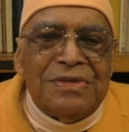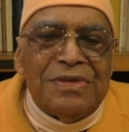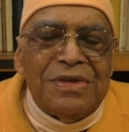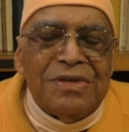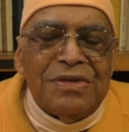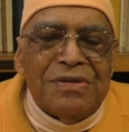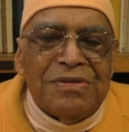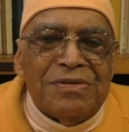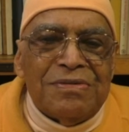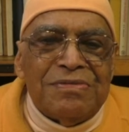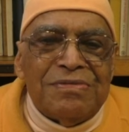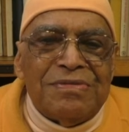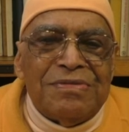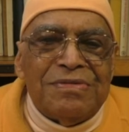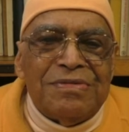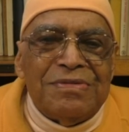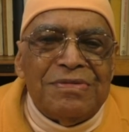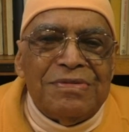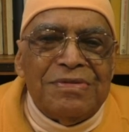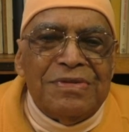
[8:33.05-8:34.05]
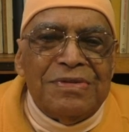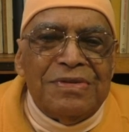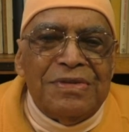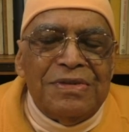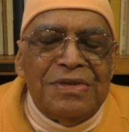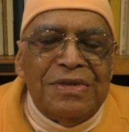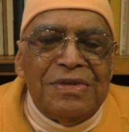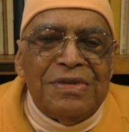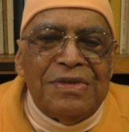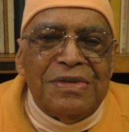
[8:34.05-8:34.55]
So,
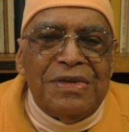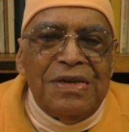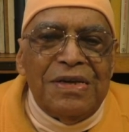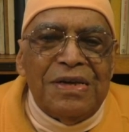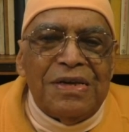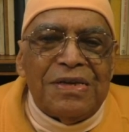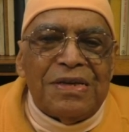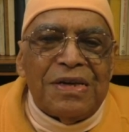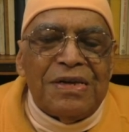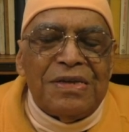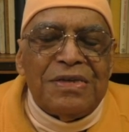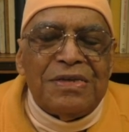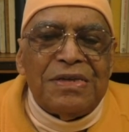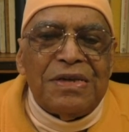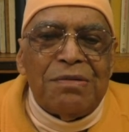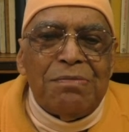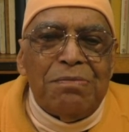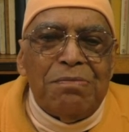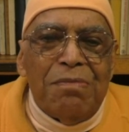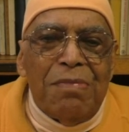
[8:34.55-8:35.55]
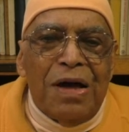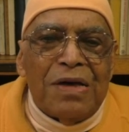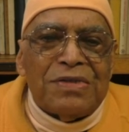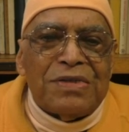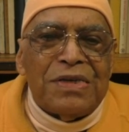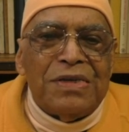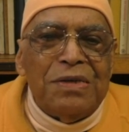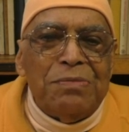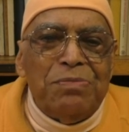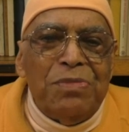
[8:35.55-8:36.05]
Creator is a
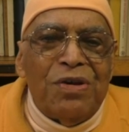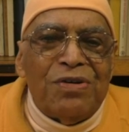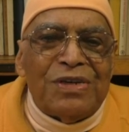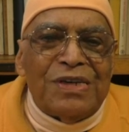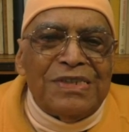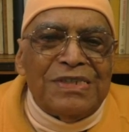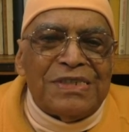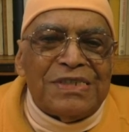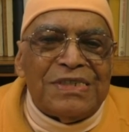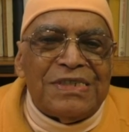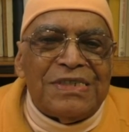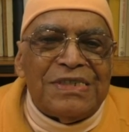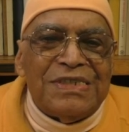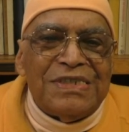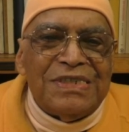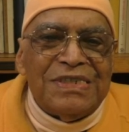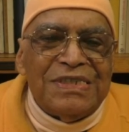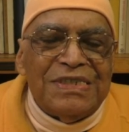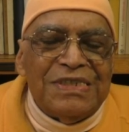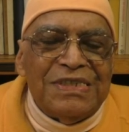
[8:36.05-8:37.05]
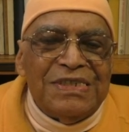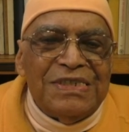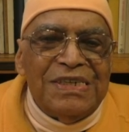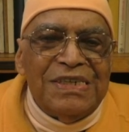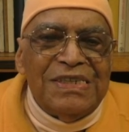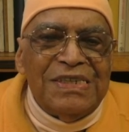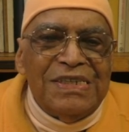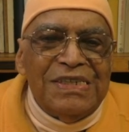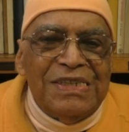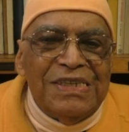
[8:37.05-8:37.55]
mass hypnotist.
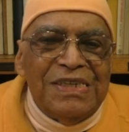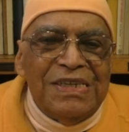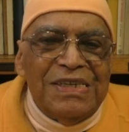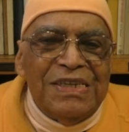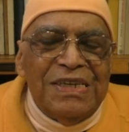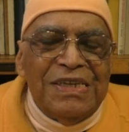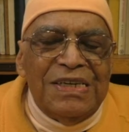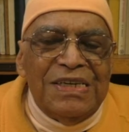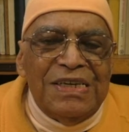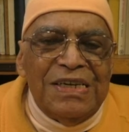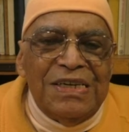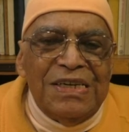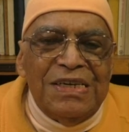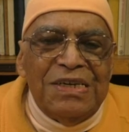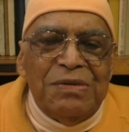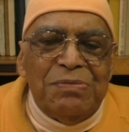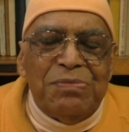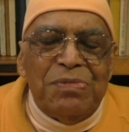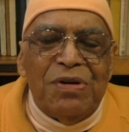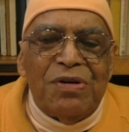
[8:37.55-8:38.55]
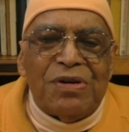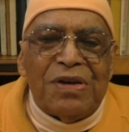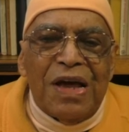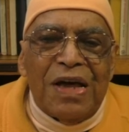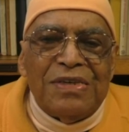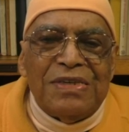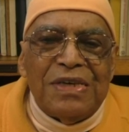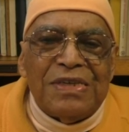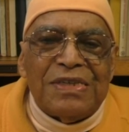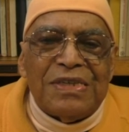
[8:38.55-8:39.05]
He
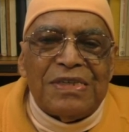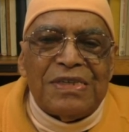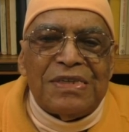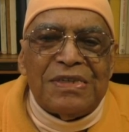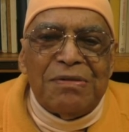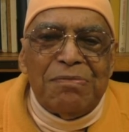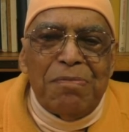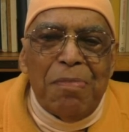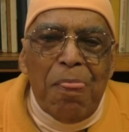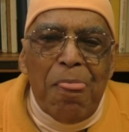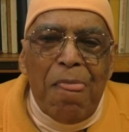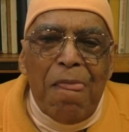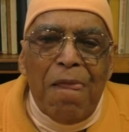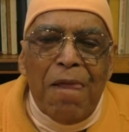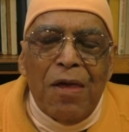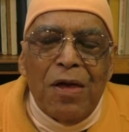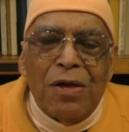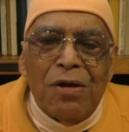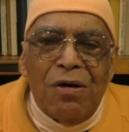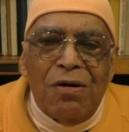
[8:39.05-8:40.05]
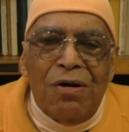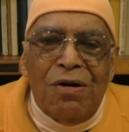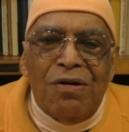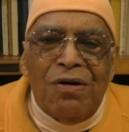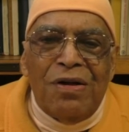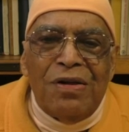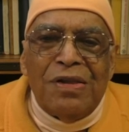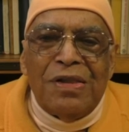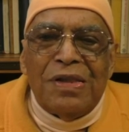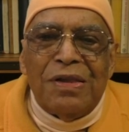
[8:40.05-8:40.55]
hypnotizes
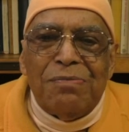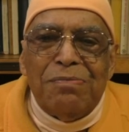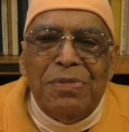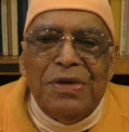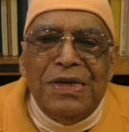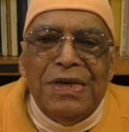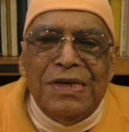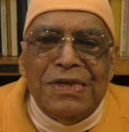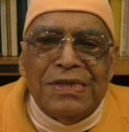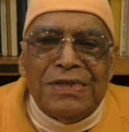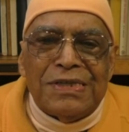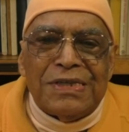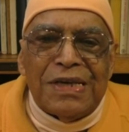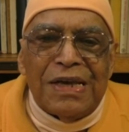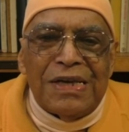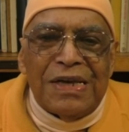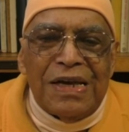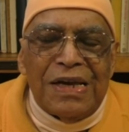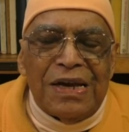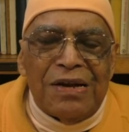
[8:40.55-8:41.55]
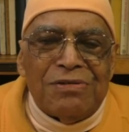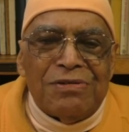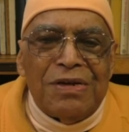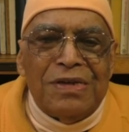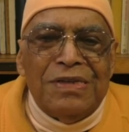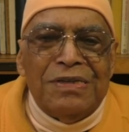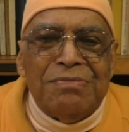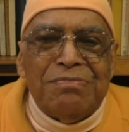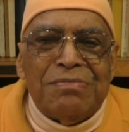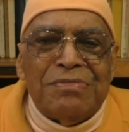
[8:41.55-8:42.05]
all the beings around
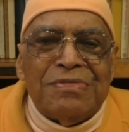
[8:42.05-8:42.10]
Him.